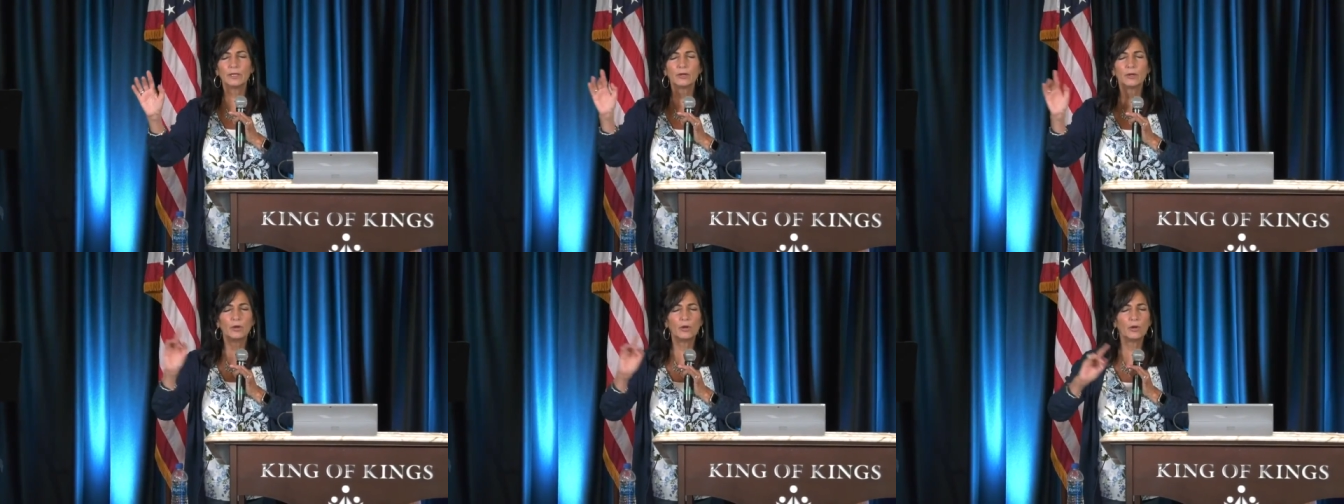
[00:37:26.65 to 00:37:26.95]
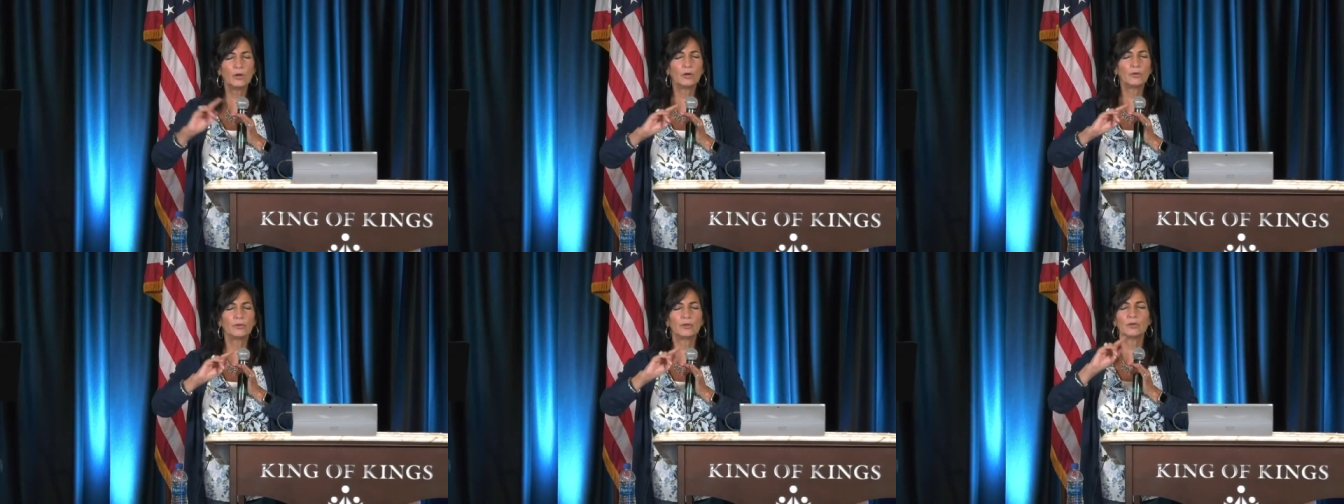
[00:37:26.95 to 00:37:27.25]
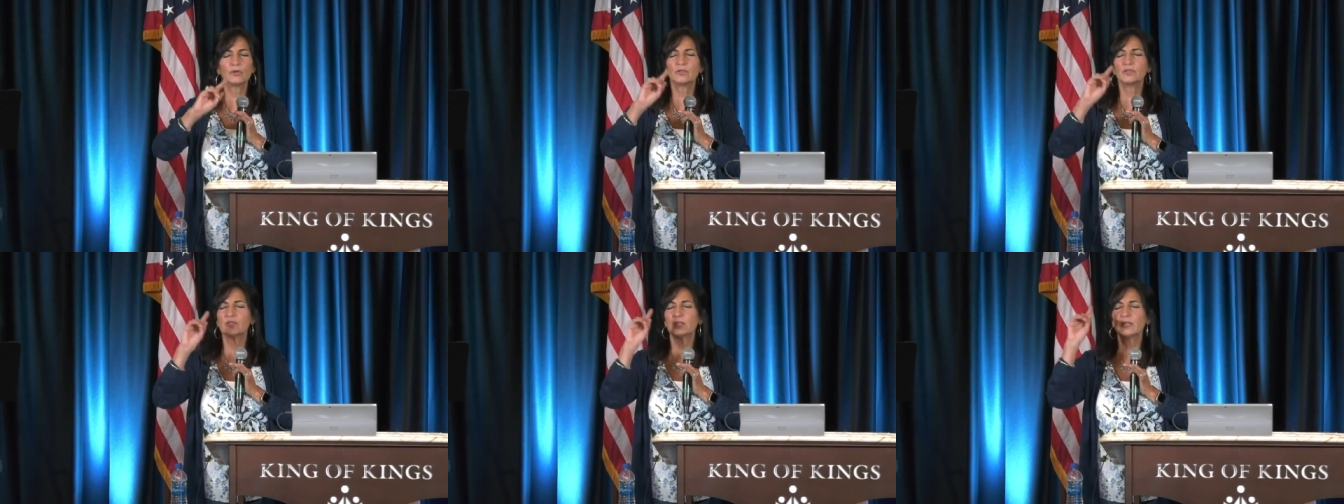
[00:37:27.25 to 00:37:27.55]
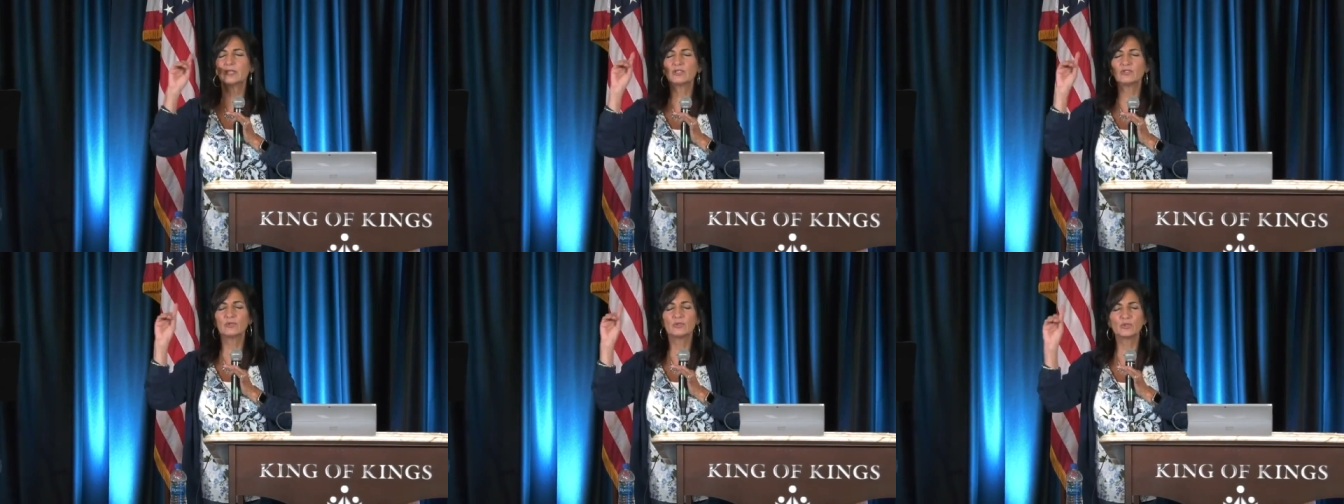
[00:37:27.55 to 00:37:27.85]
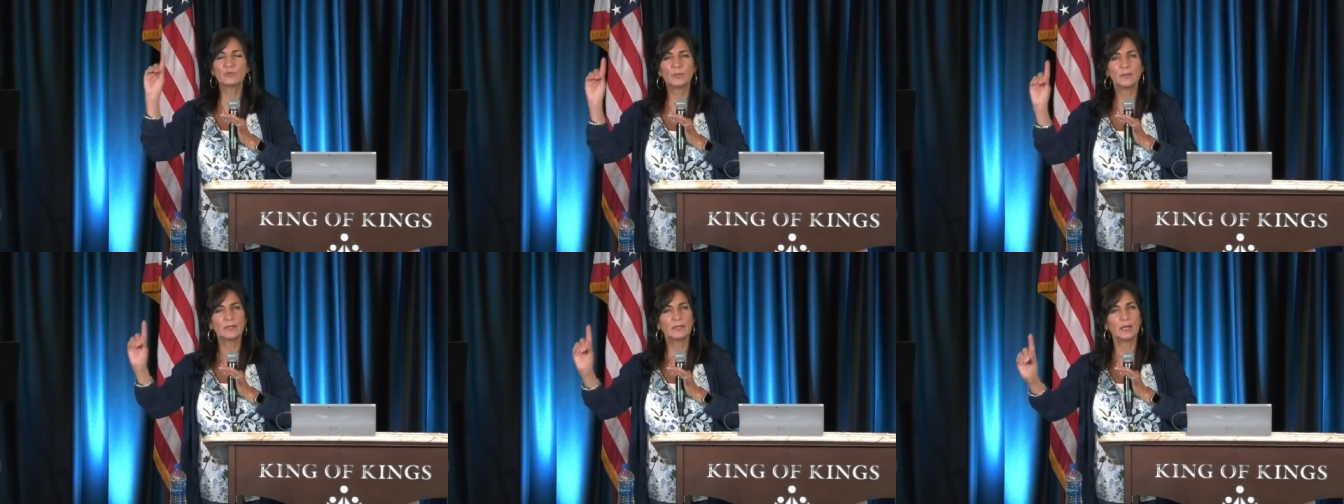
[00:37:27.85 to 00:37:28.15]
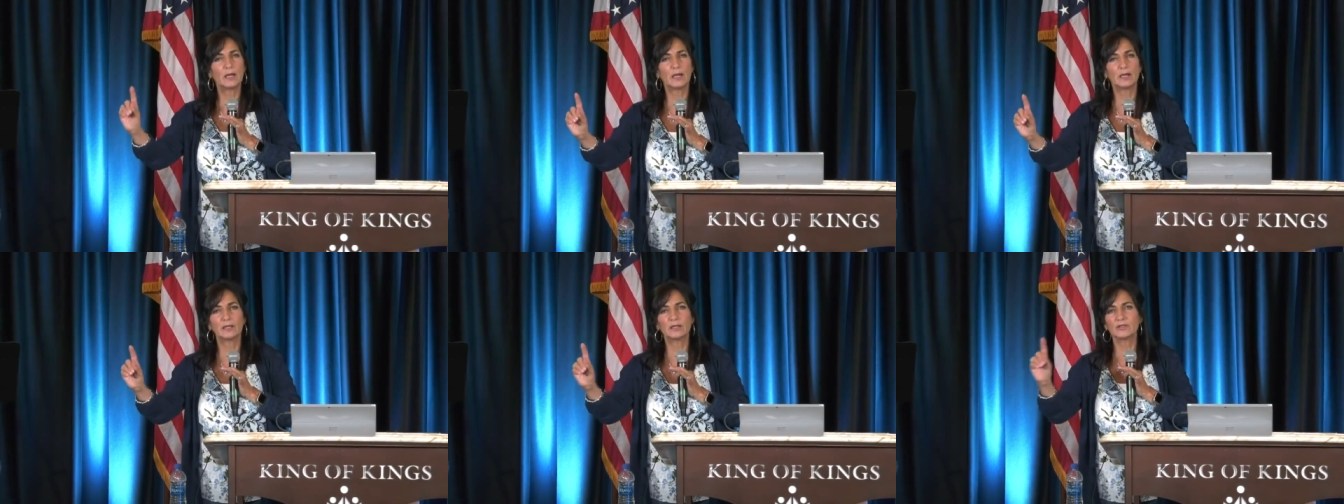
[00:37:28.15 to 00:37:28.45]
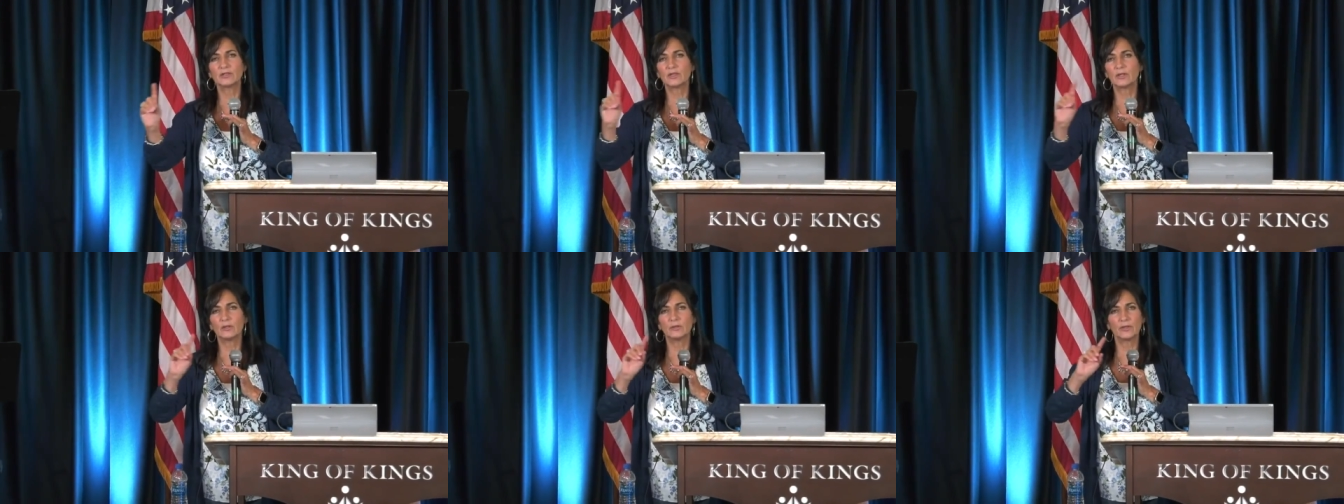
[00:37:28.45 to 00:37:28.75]
We call those things which be
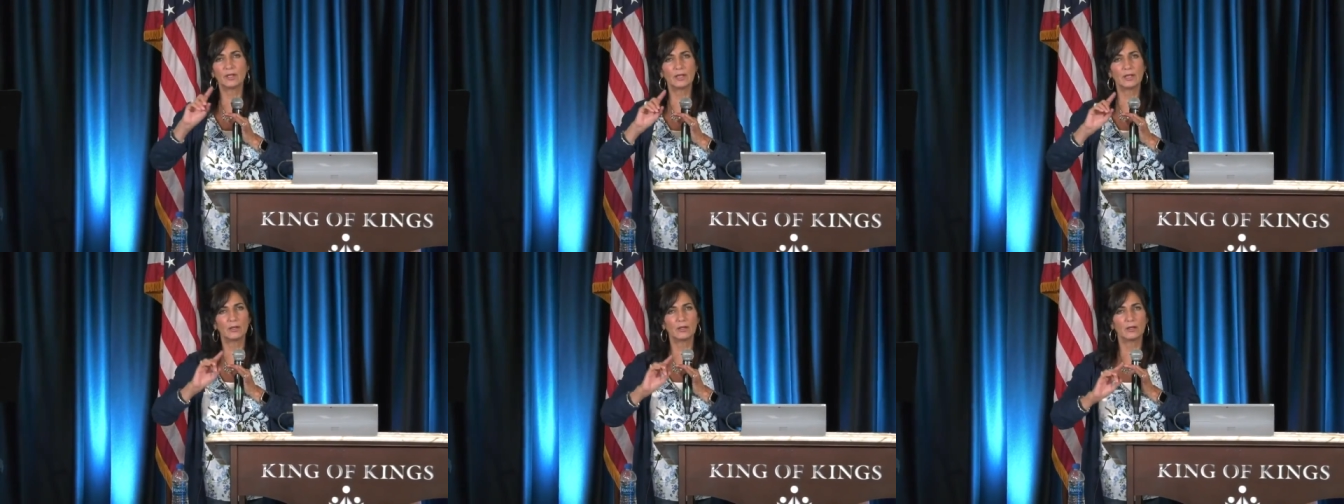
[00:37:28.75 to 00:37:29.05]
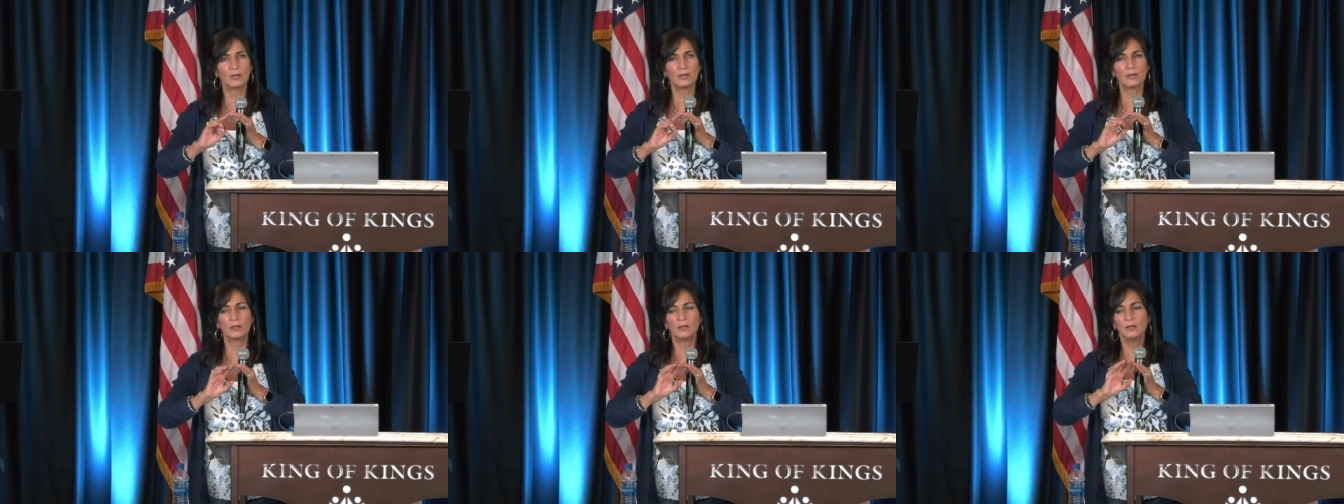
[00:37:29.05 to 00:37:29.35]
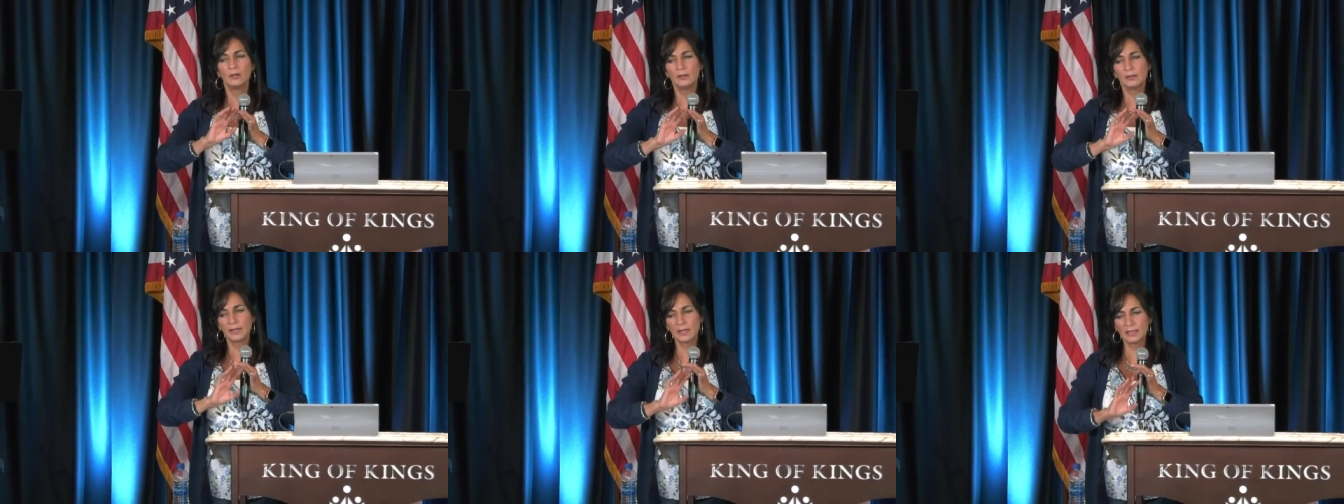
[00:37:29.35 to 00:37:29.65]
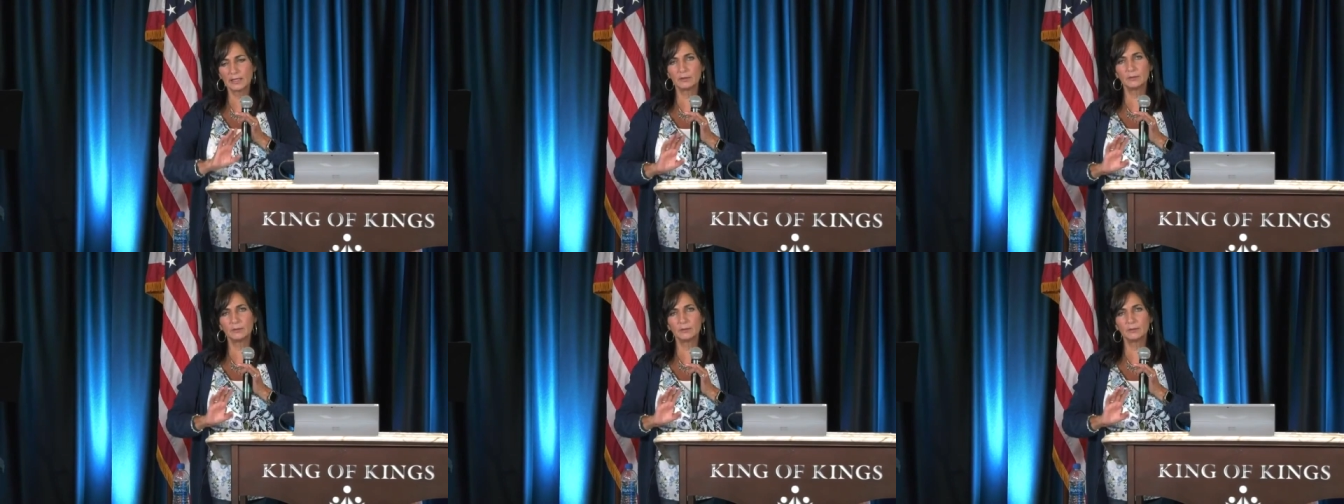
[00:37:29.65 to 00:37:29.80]
not as though they are.